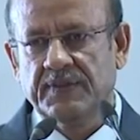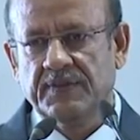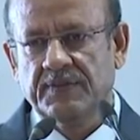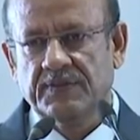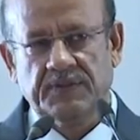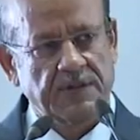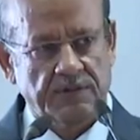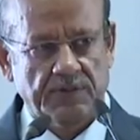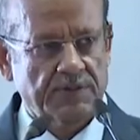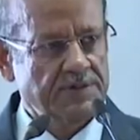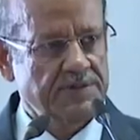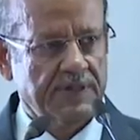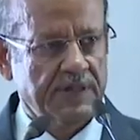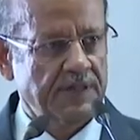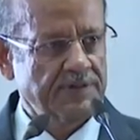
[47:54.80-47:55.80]
They are not
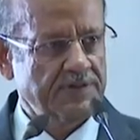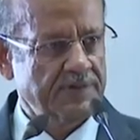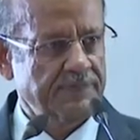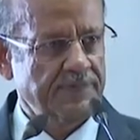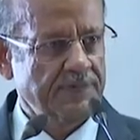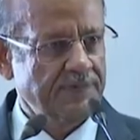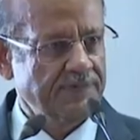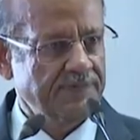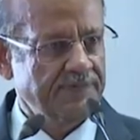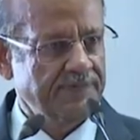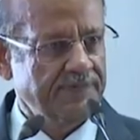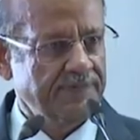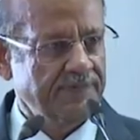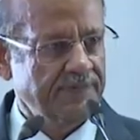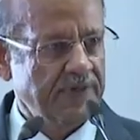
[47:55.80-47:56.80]
jealous of you.
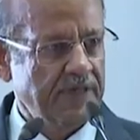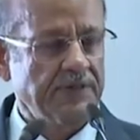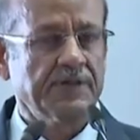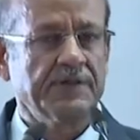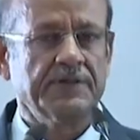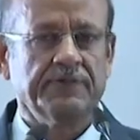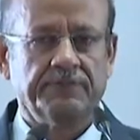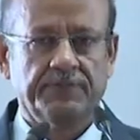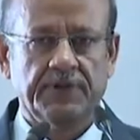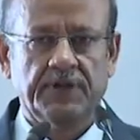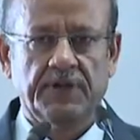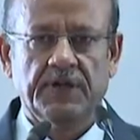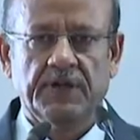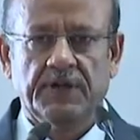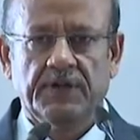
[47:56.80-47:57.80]
Rather, they
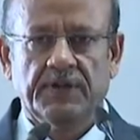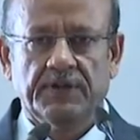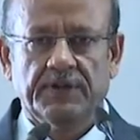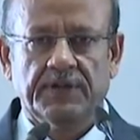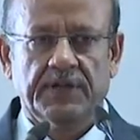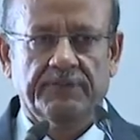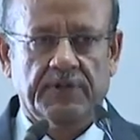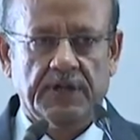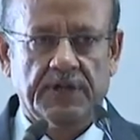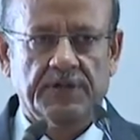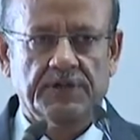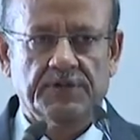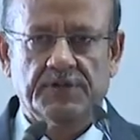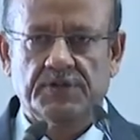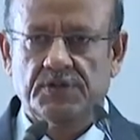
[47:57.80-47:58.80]
feel that if
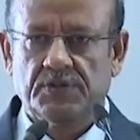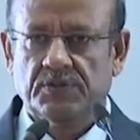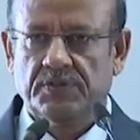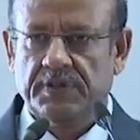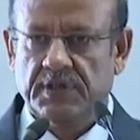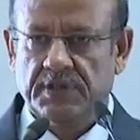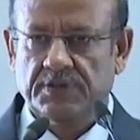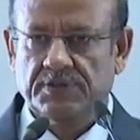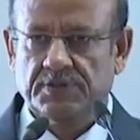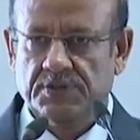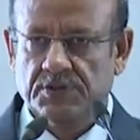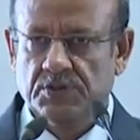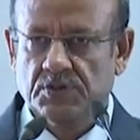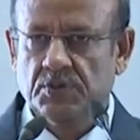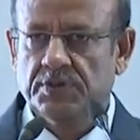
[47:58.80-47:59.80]
in our
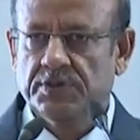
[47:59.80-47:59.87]
institute the